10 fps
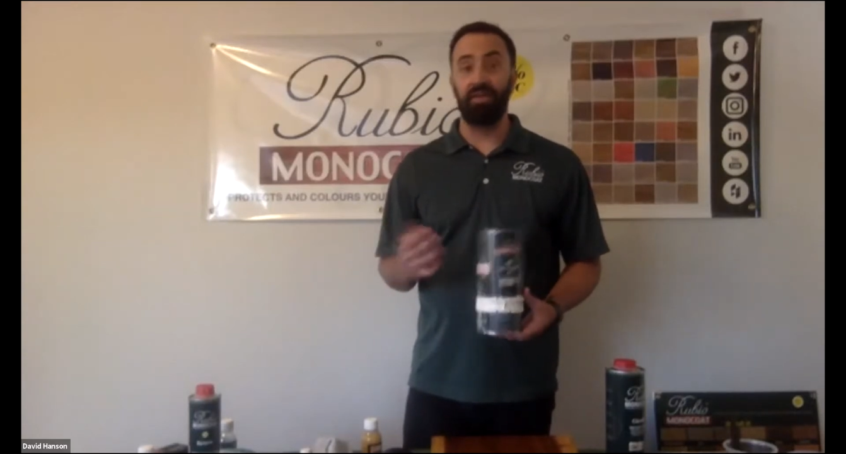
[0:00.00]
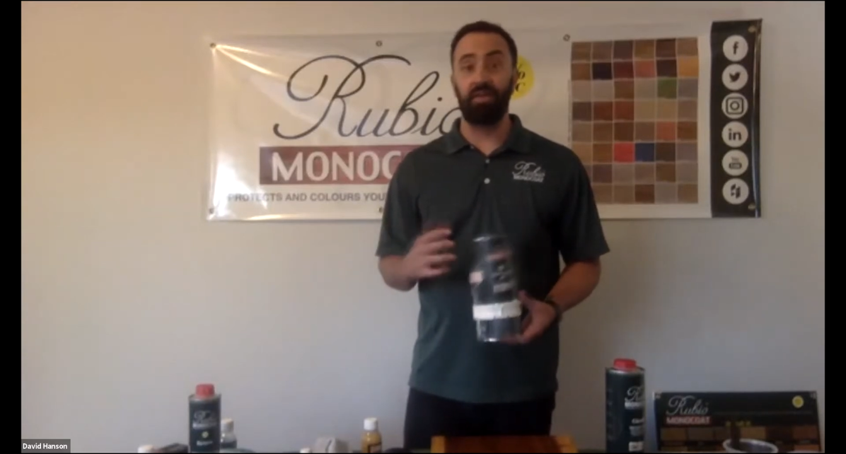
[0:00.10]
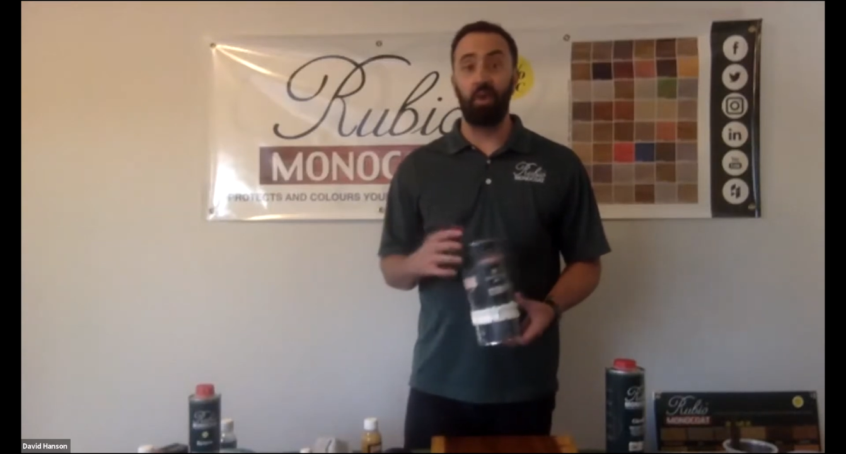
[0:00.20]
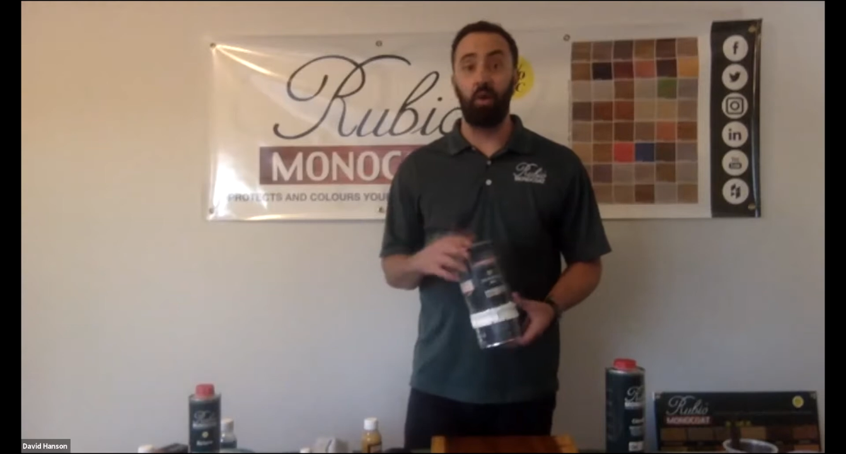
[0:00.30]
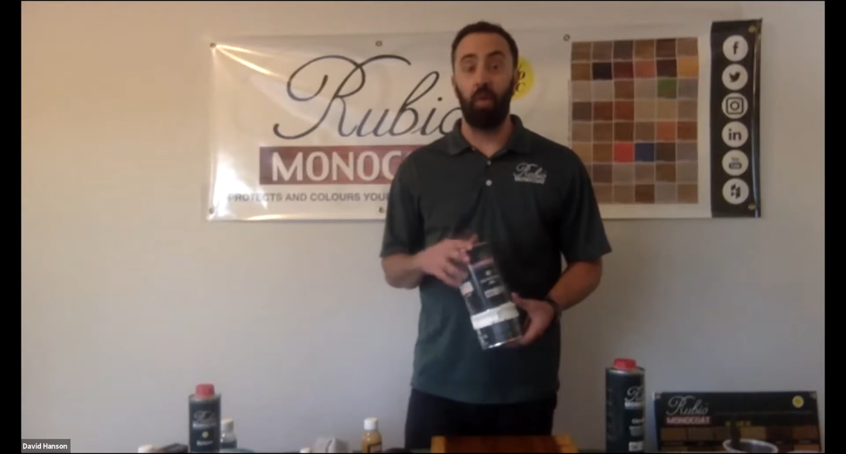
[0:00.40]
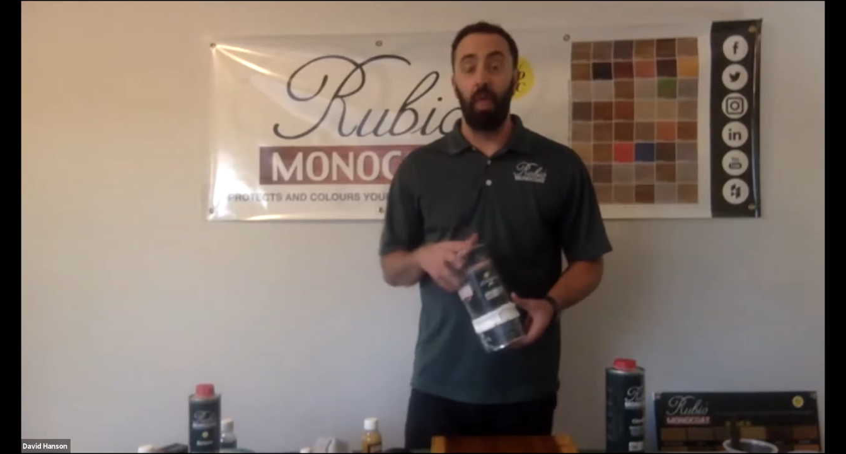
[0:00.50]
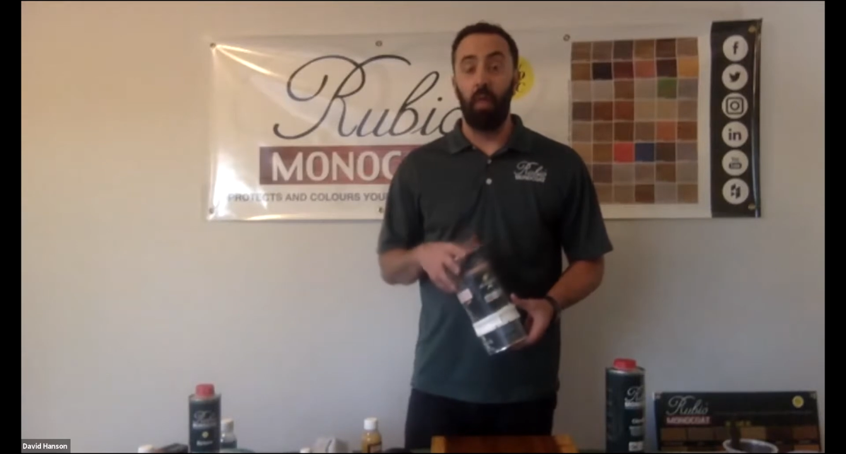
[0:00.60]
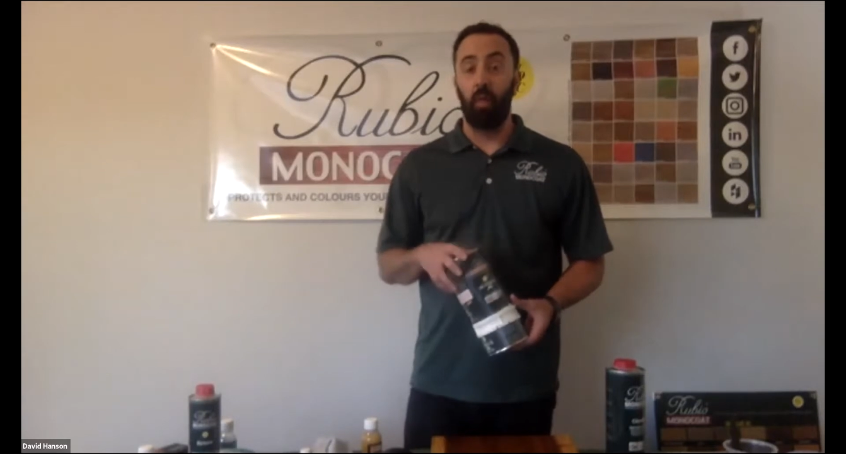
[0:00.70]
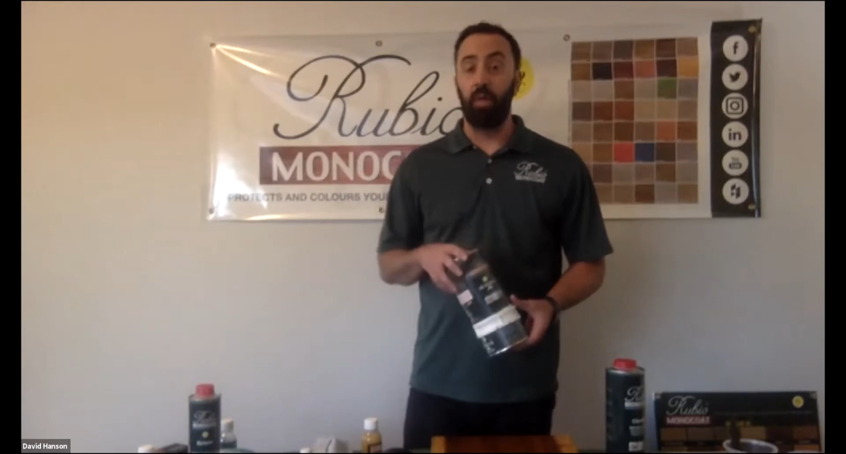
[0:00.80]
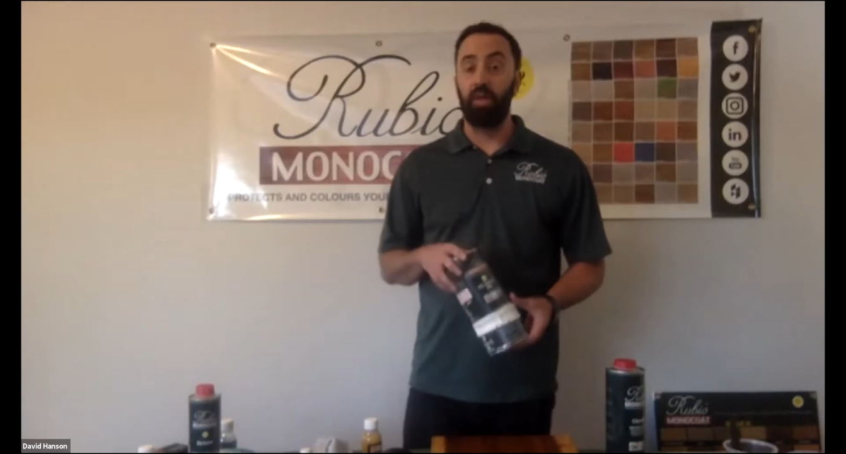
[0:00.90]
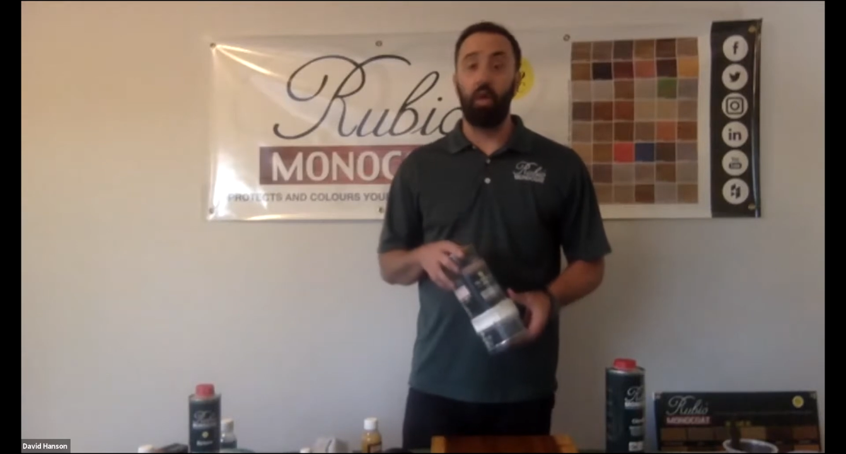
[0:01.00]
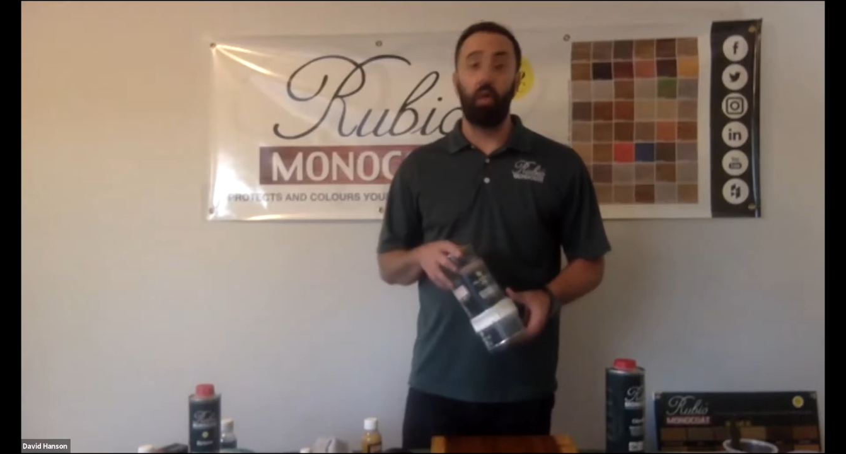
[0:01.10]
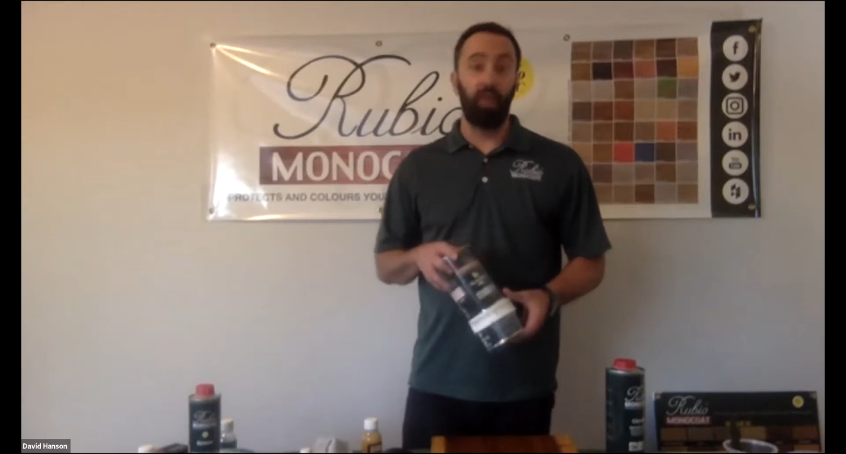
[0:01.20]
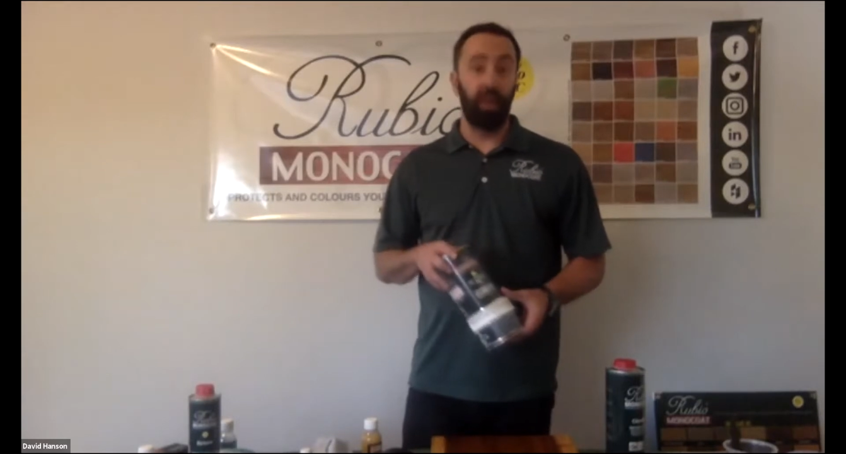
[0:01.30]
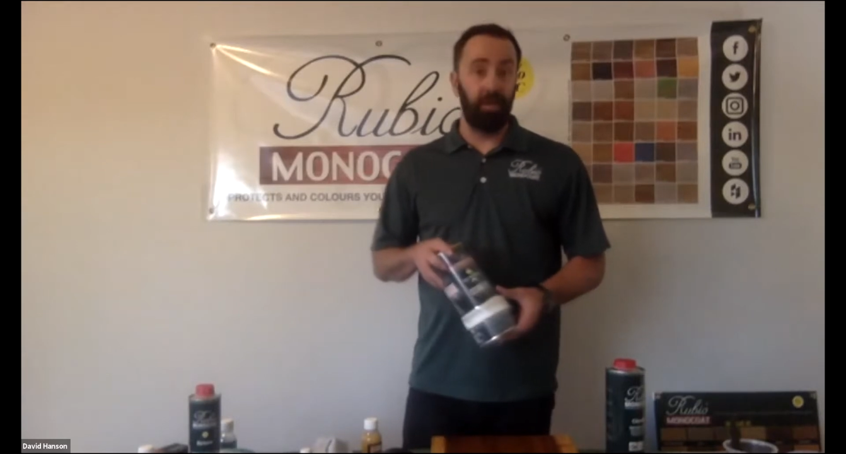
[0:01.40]
So we don't
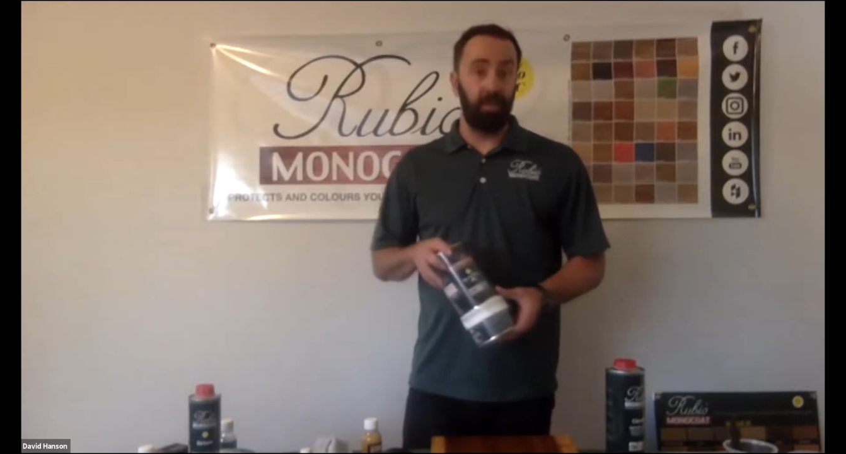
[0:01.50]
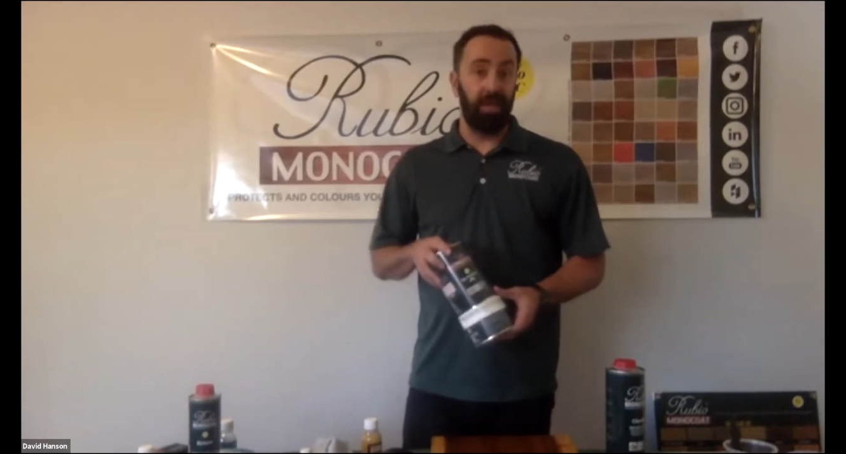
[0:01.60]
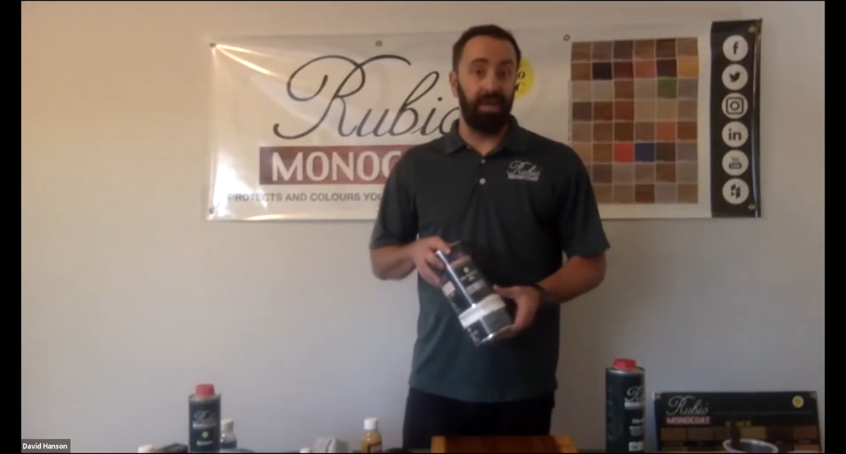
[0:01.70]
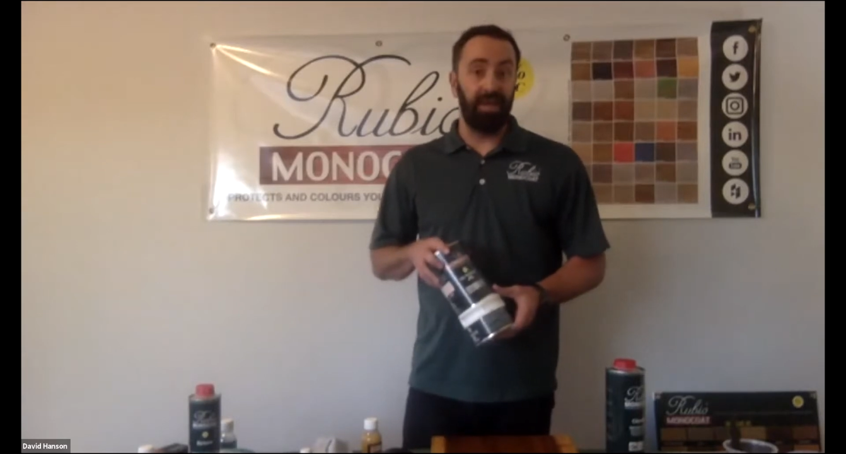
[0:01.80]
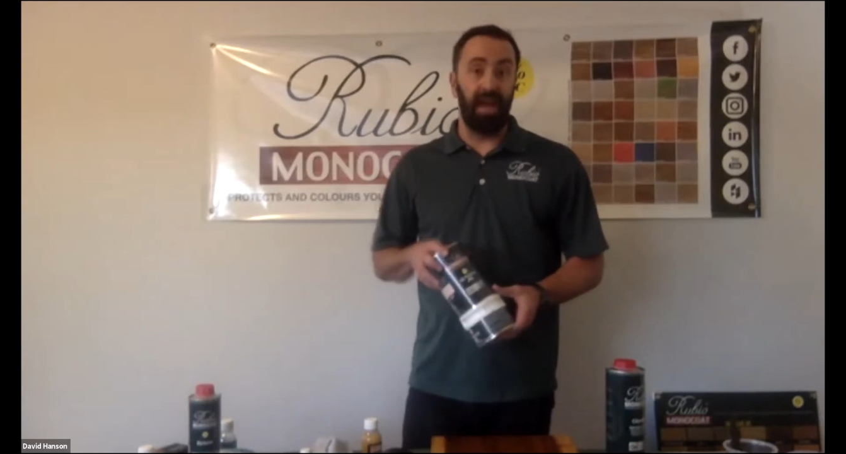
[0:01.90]
recommend it.